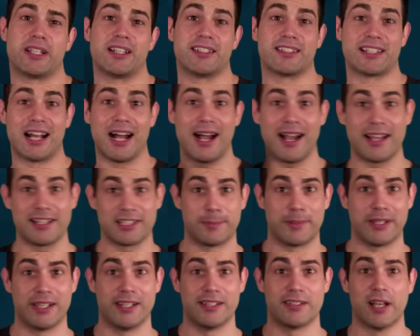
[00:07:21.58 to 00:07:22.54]
because the high
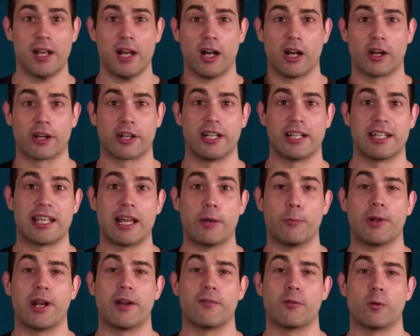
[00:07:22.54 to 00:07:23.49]
speeds are gonna
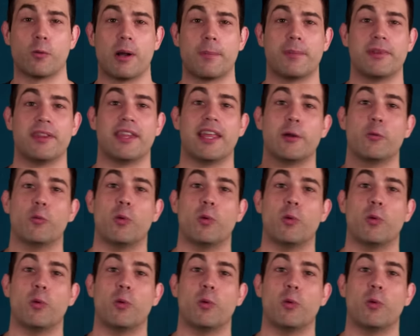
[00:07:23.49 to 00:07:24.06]
get whatever weapon they